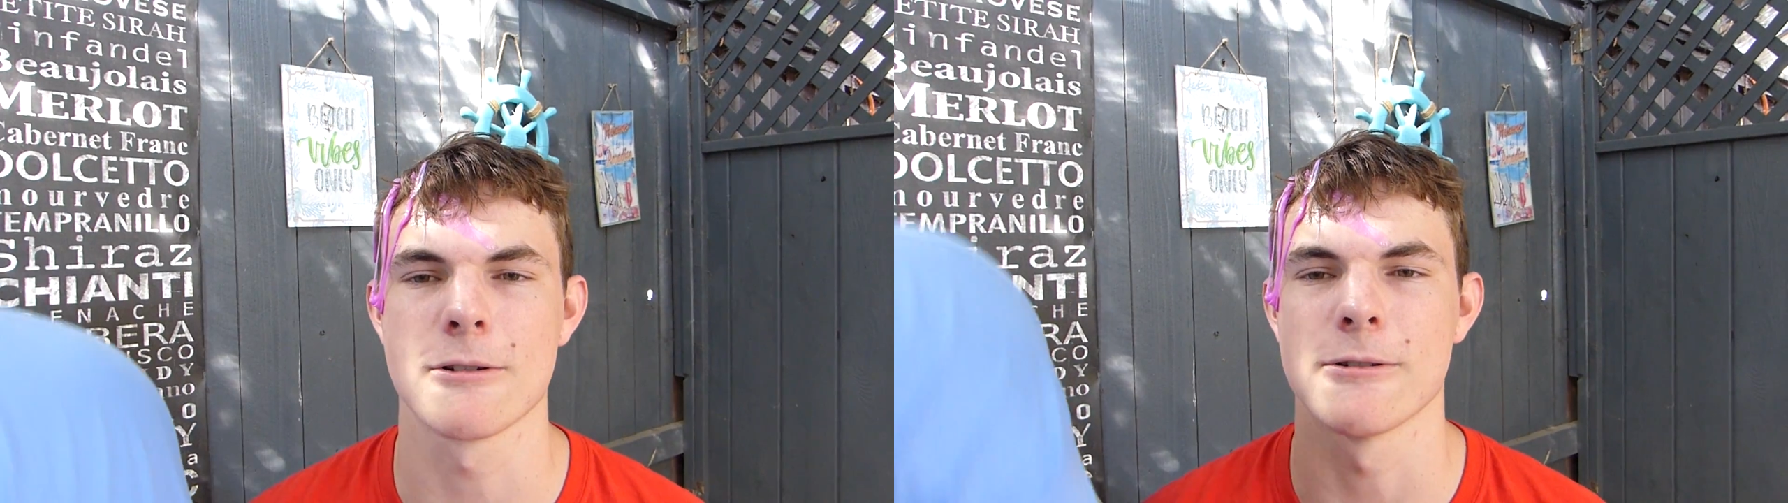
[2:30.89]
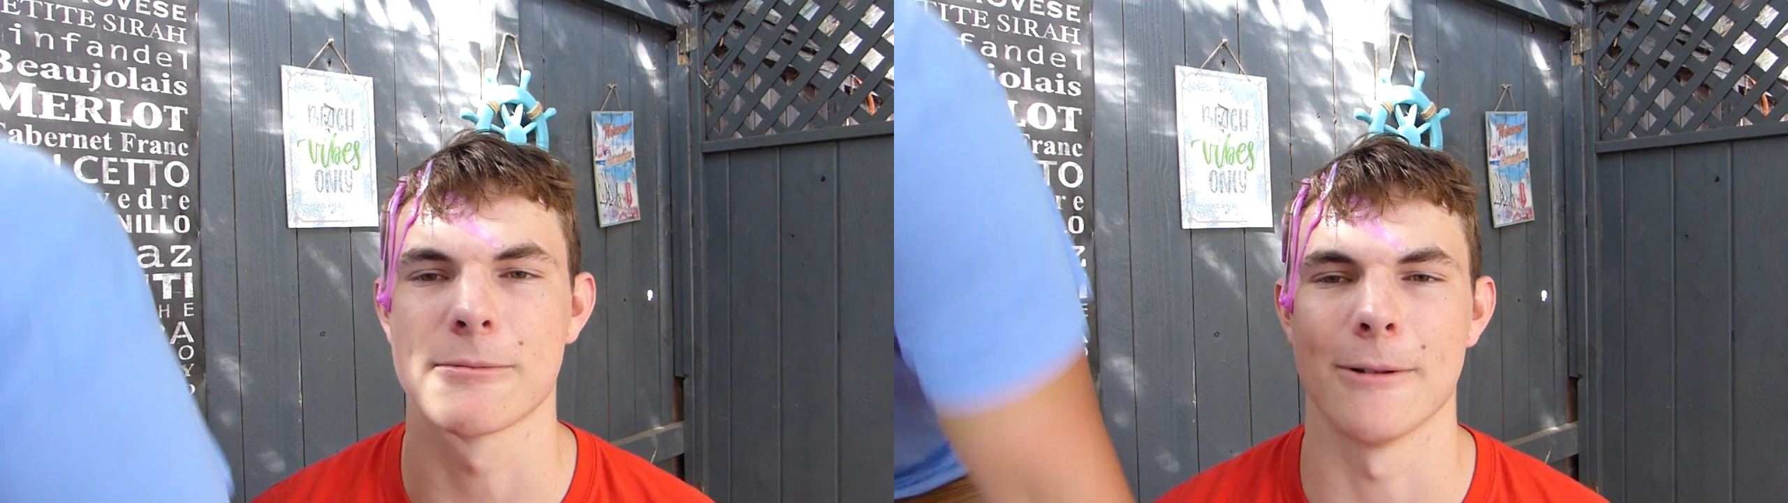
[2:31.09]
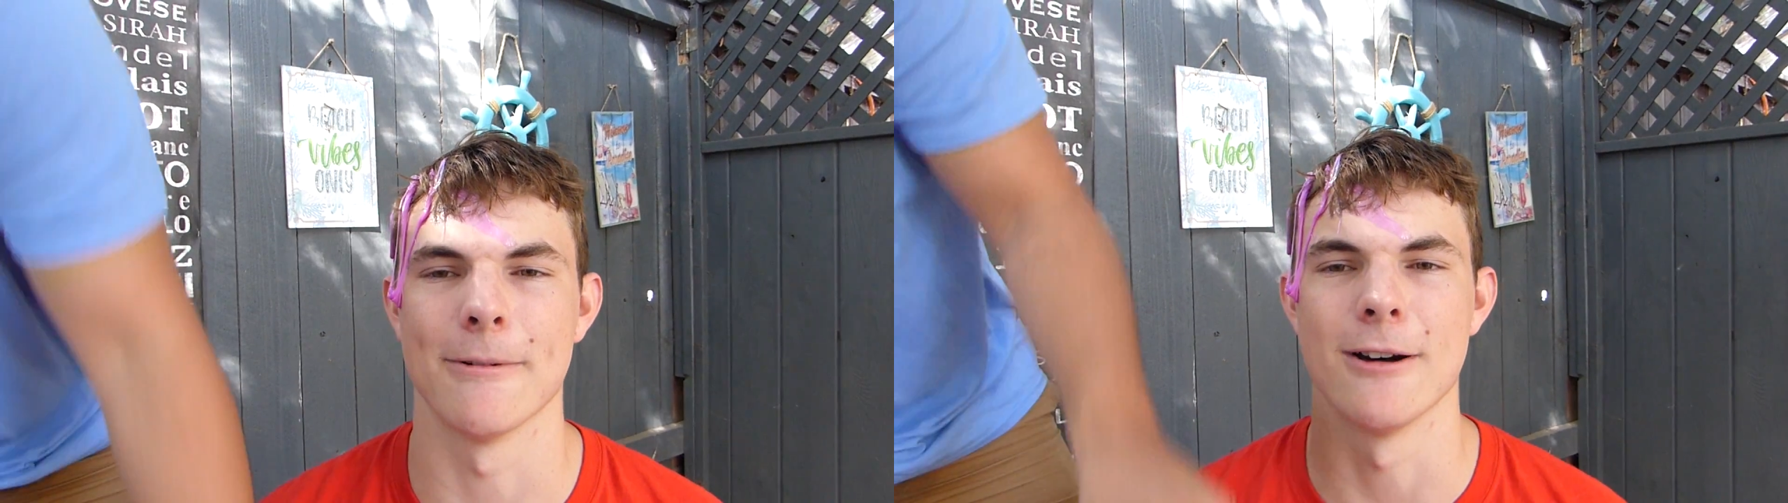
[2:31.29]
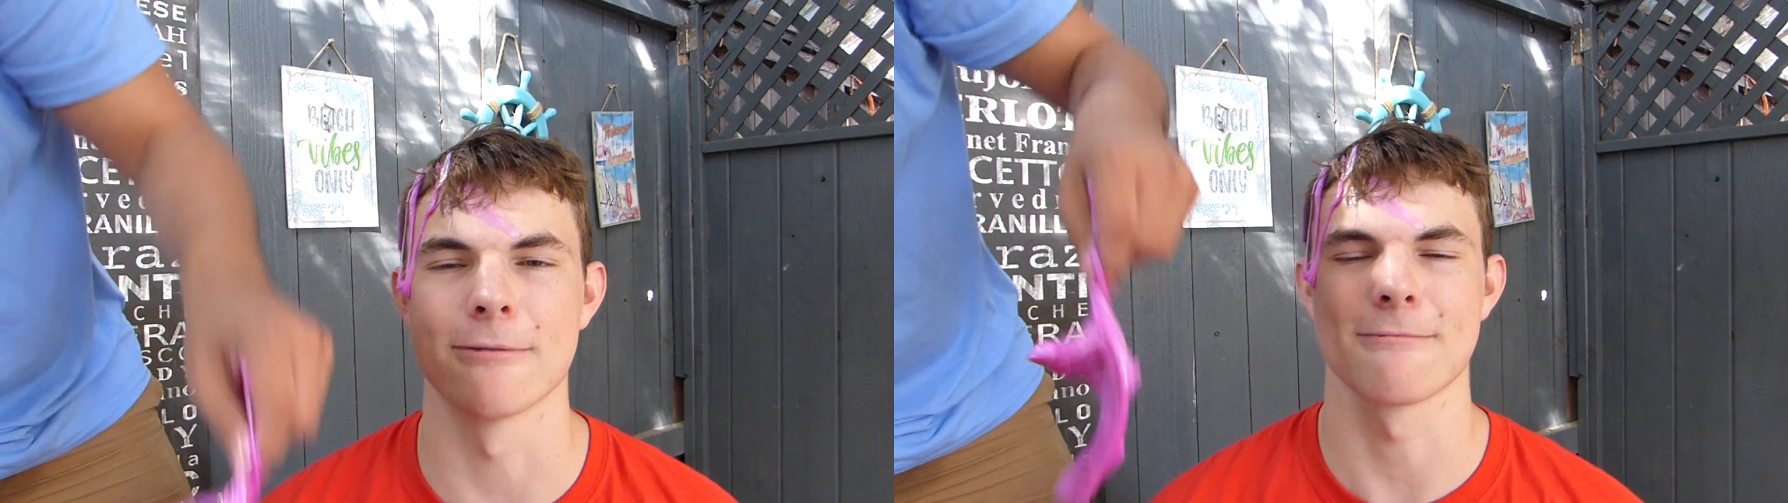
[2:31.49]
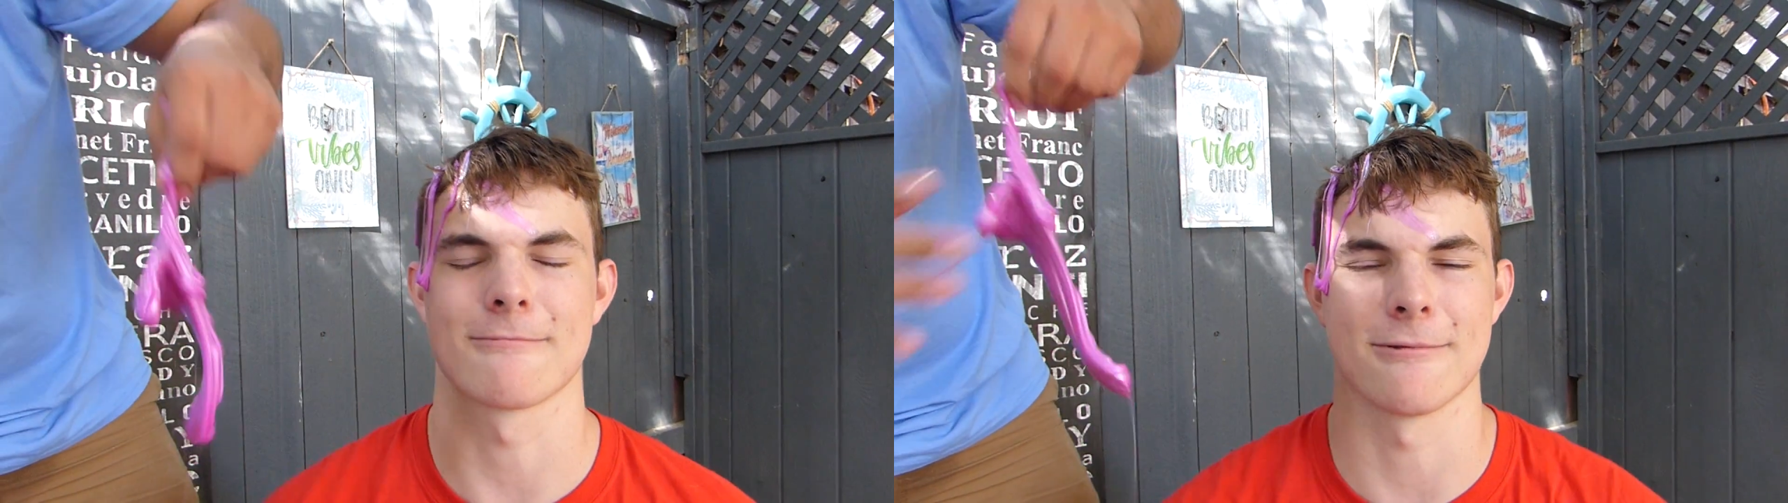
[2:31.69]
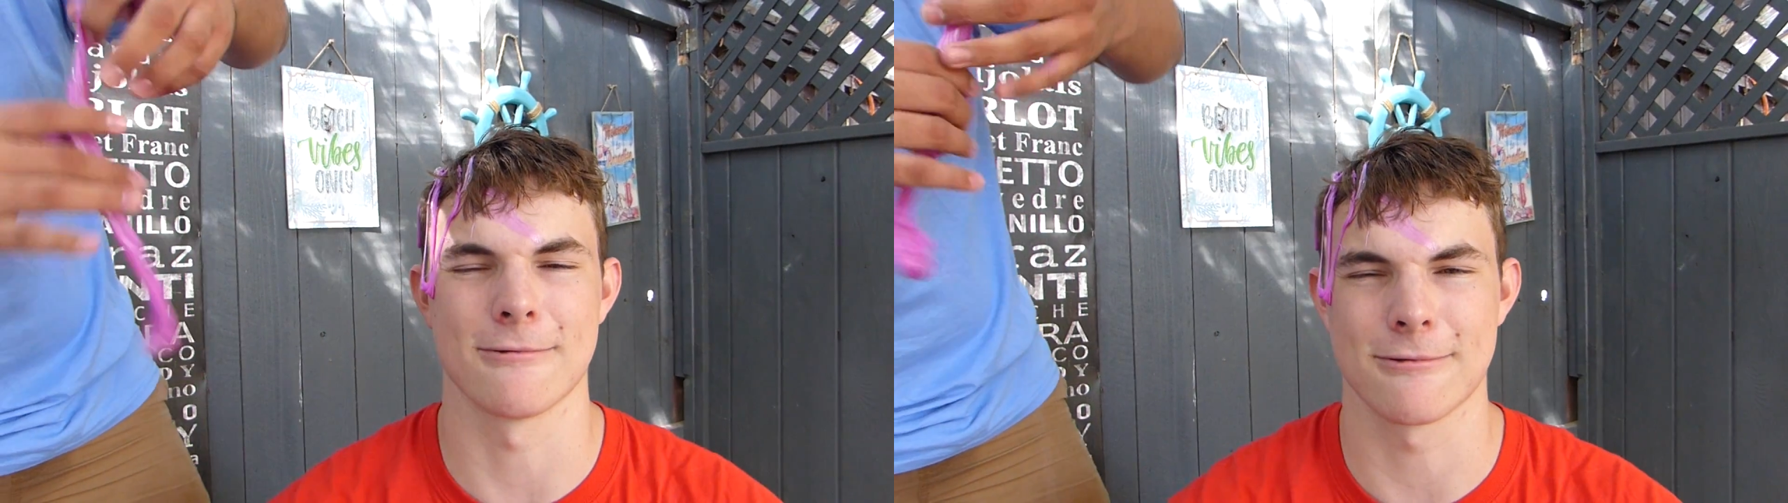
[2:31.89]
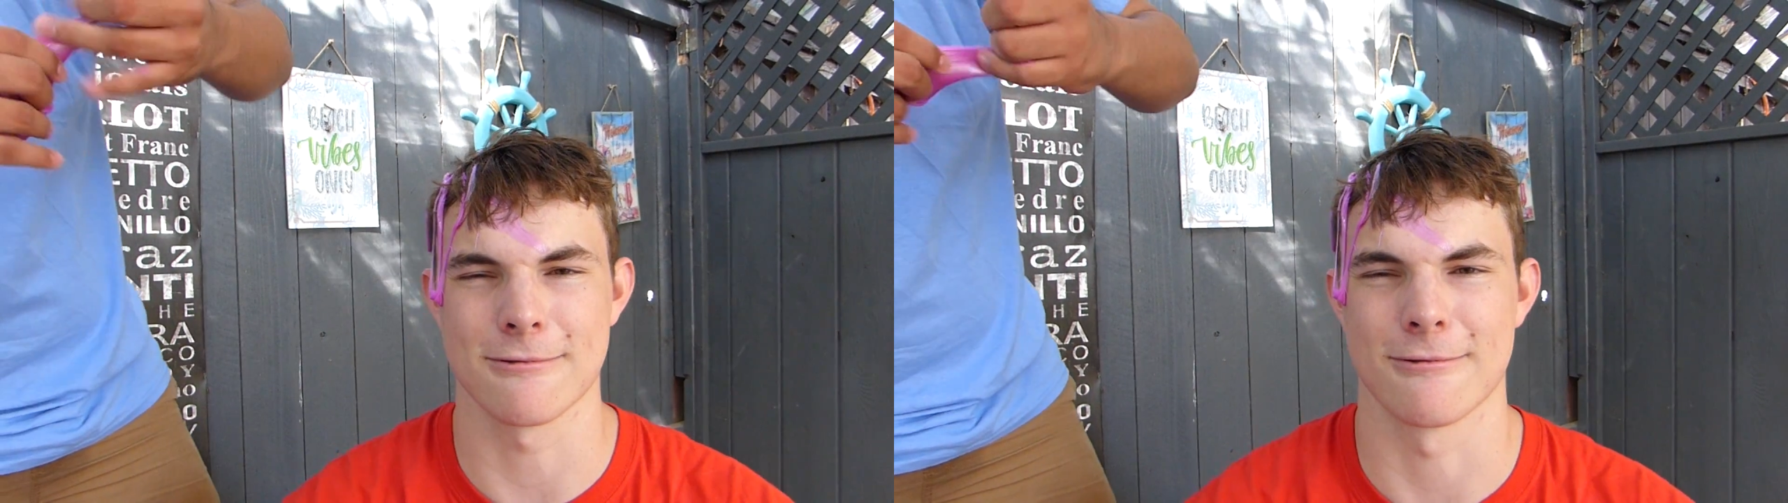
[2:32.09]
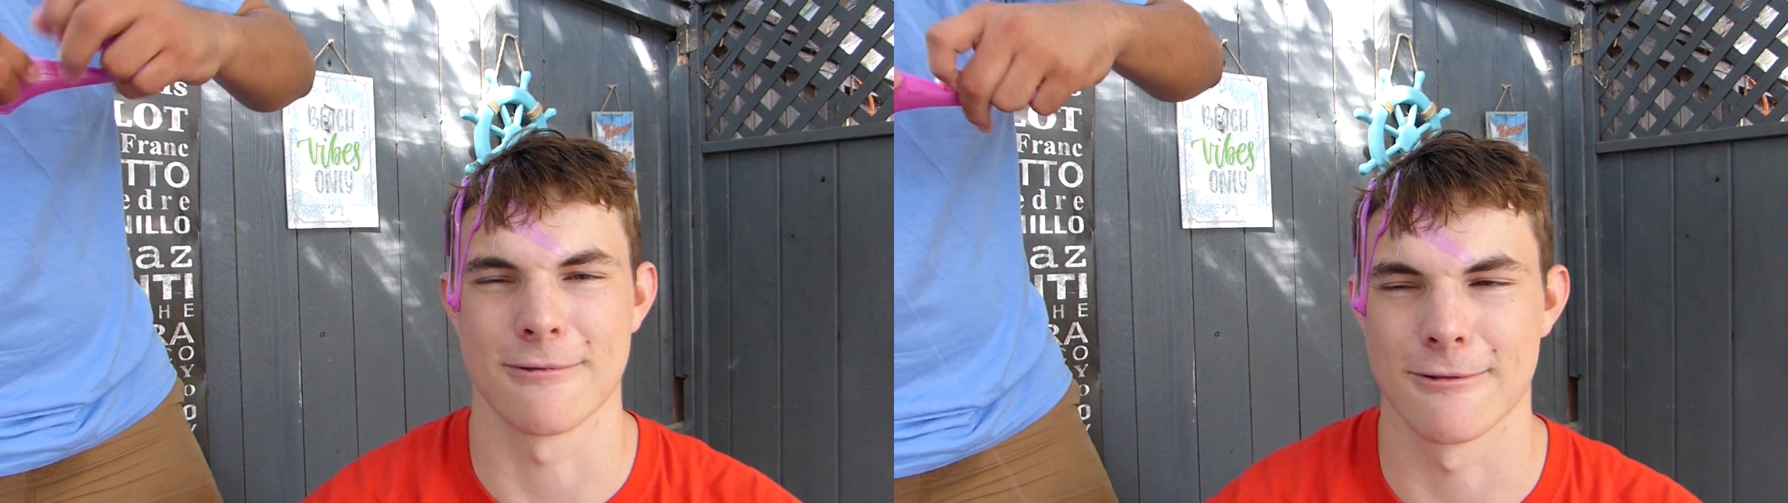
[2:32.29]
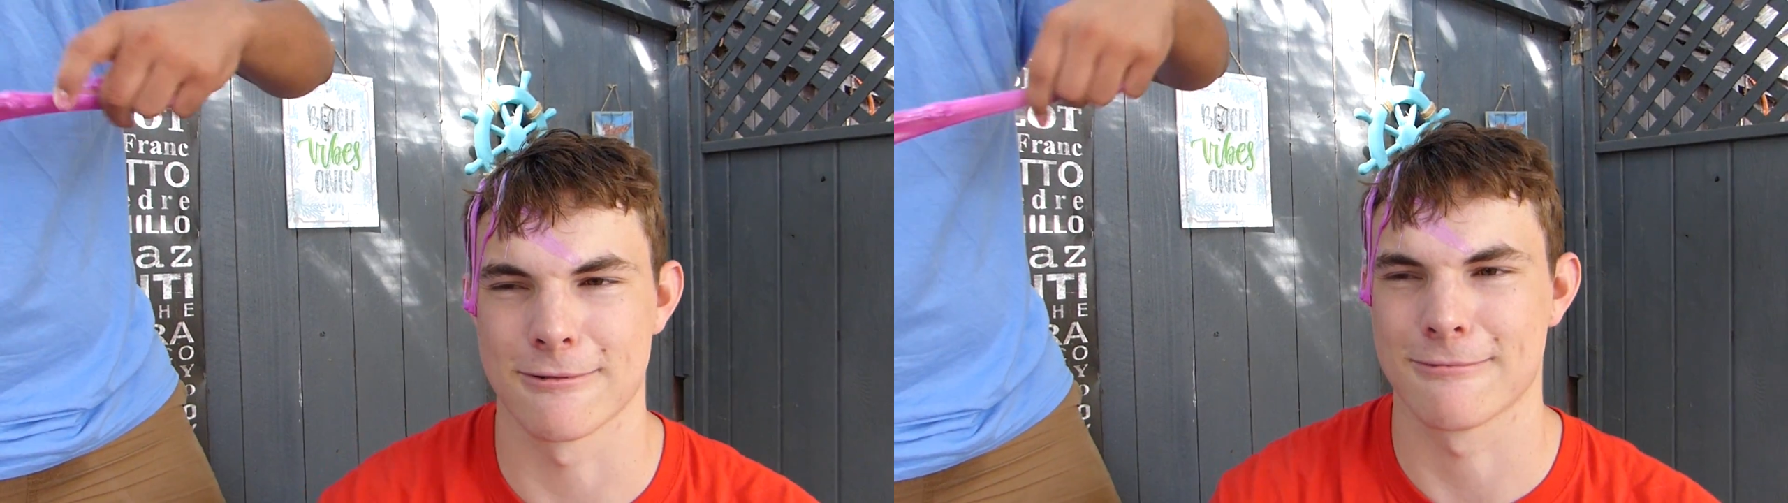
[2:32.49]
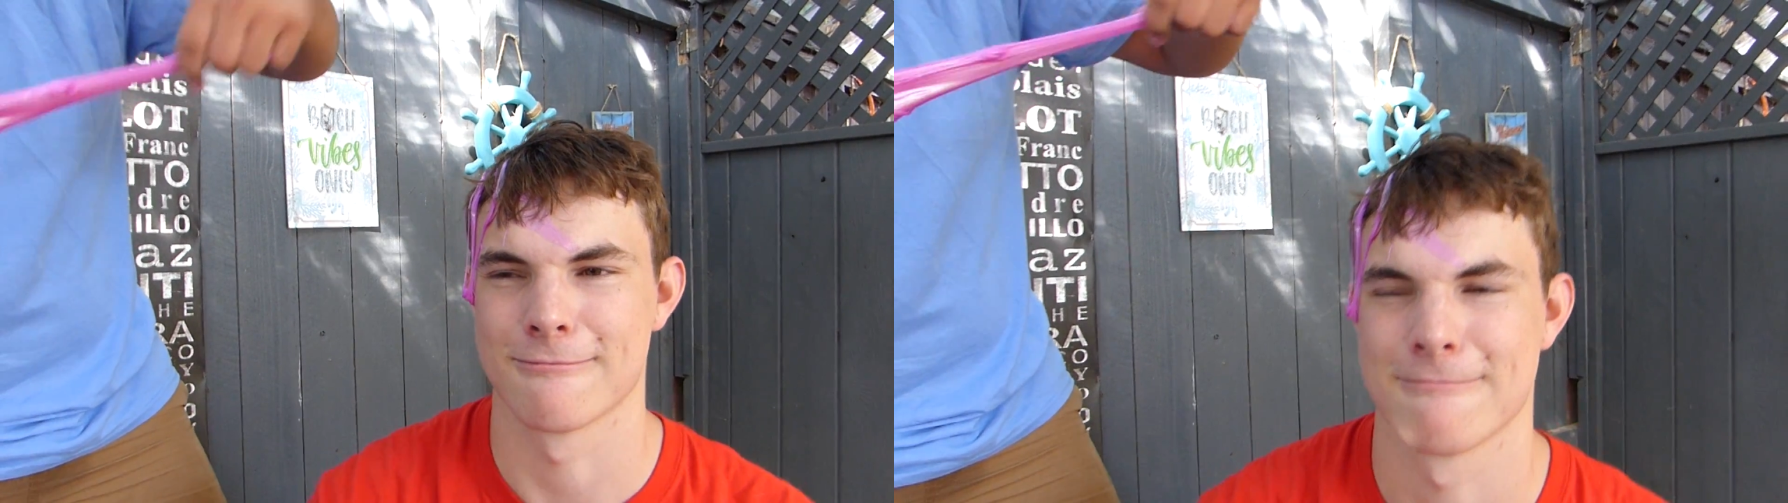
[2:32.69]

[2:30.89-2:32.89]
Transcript: close my mouth. They're so gross.